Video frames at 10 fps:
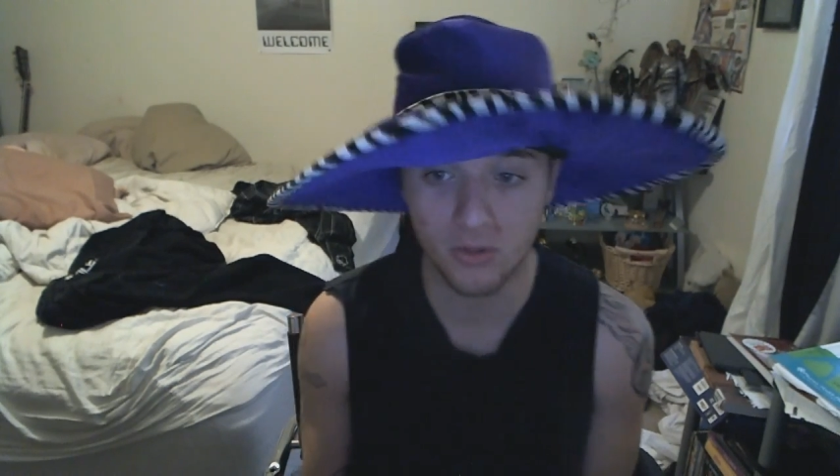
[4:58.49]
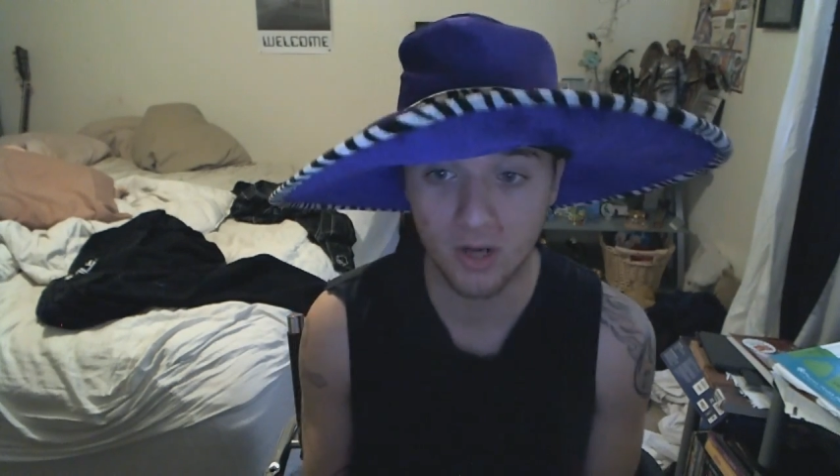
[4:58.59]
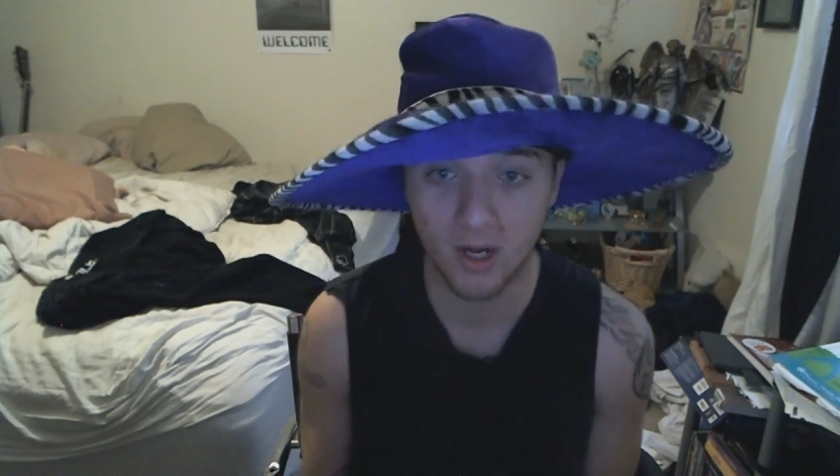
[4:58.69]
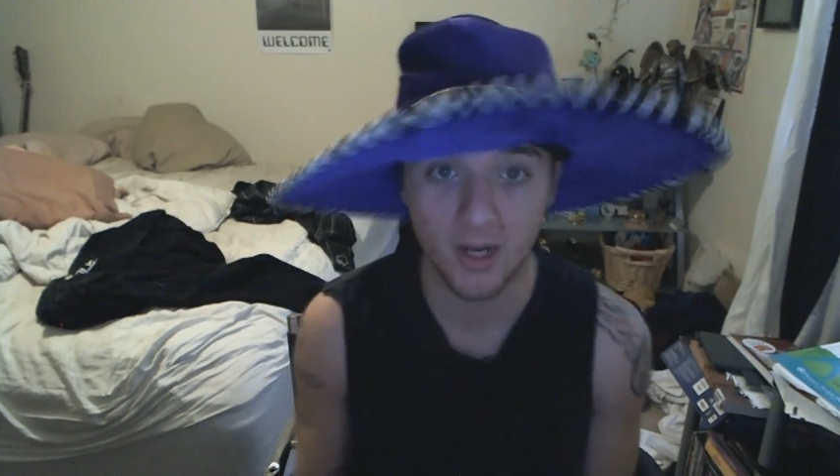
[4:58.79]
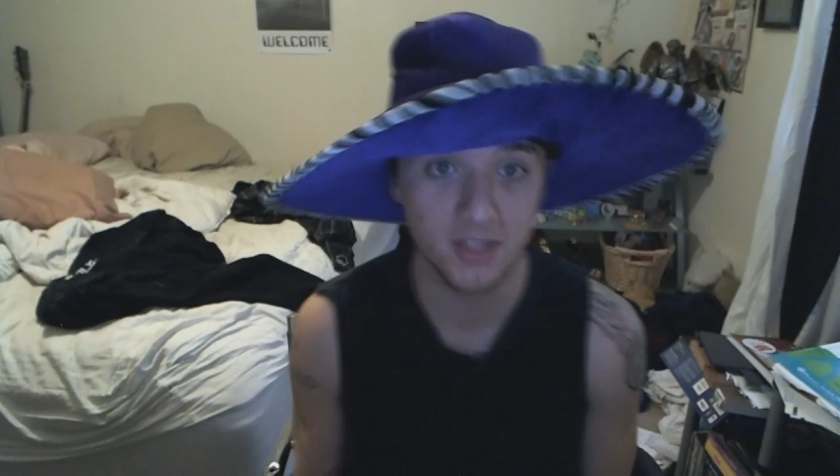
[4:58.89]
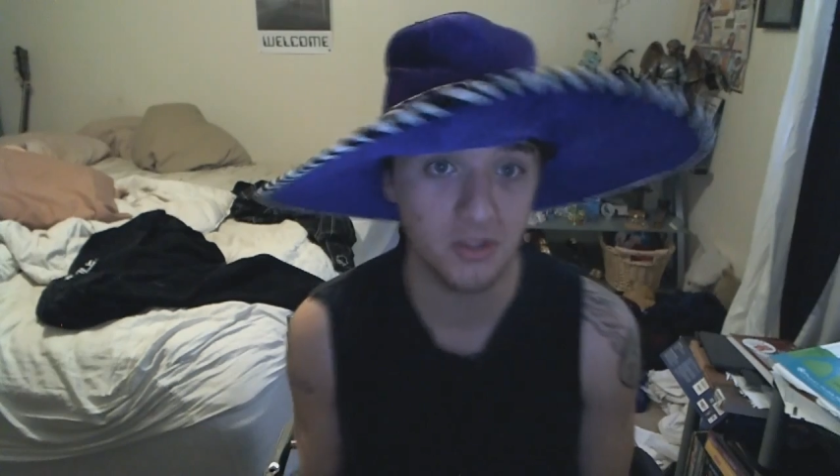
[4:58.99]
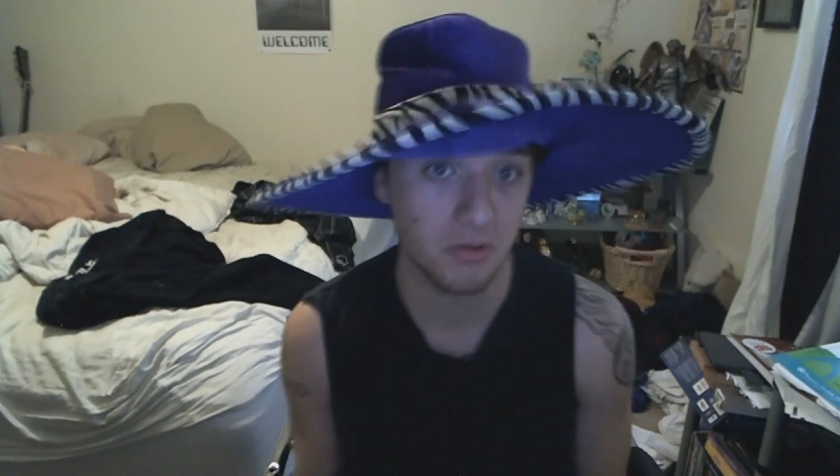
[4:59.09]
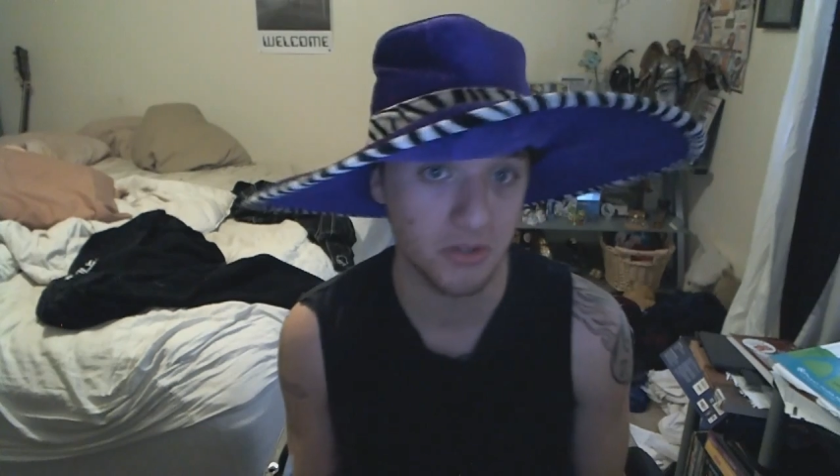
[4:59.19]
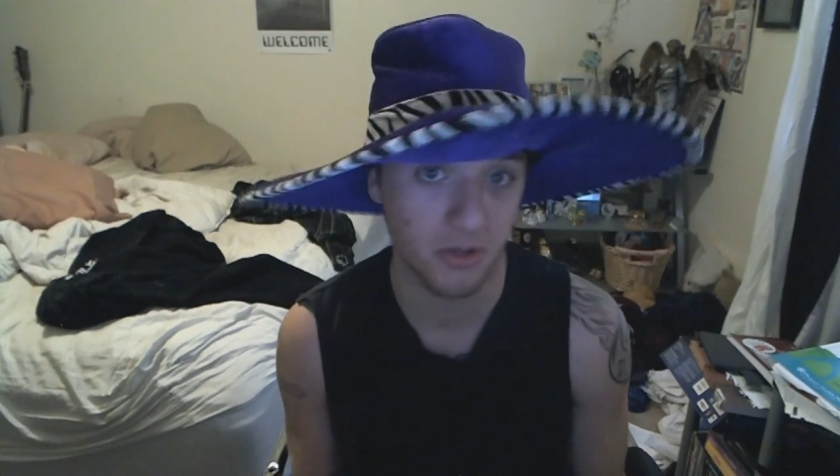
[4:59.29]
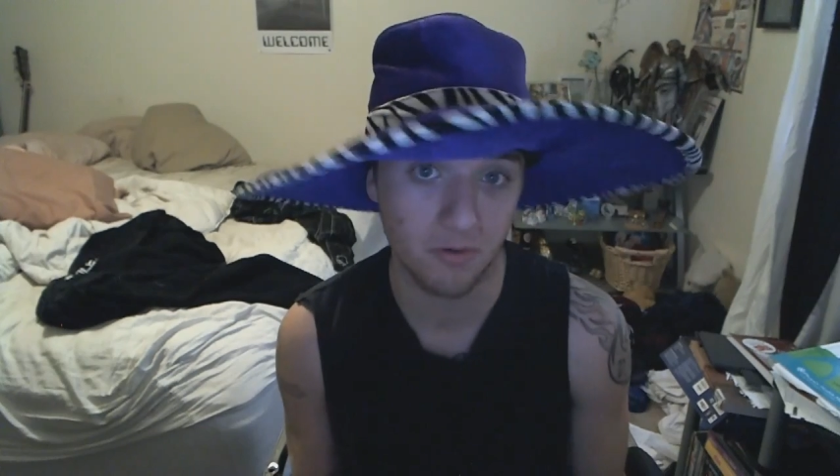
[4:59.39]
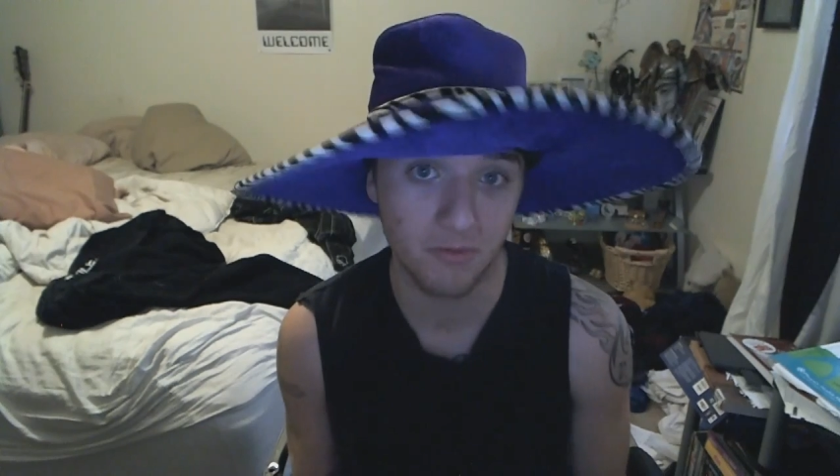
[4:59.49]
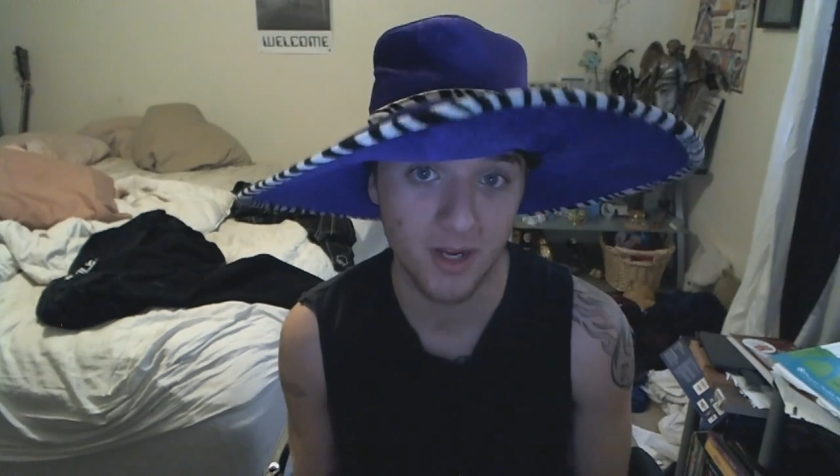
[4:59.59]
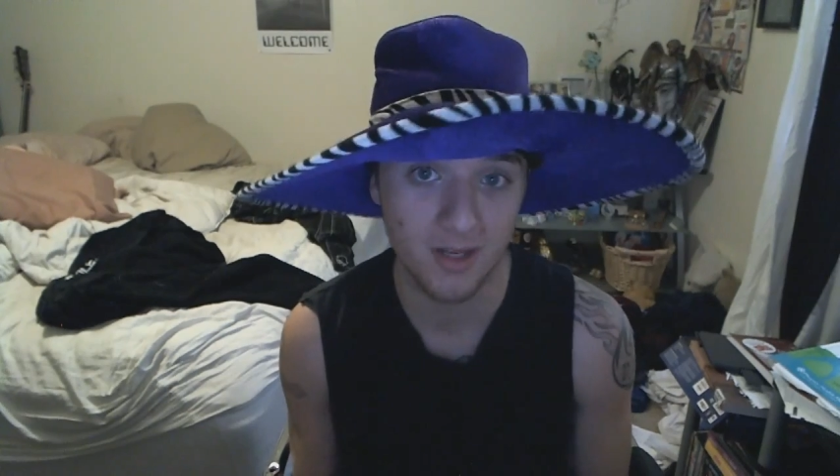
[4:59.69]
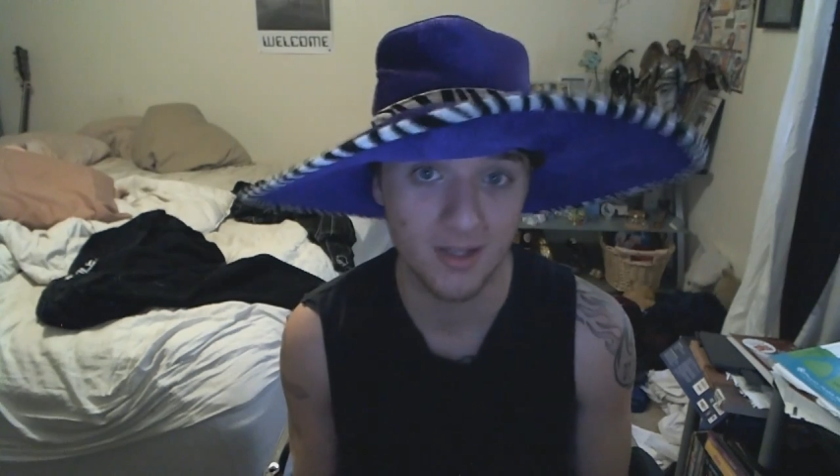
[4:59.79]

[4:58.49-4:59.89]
Hokage stole his girlfriend,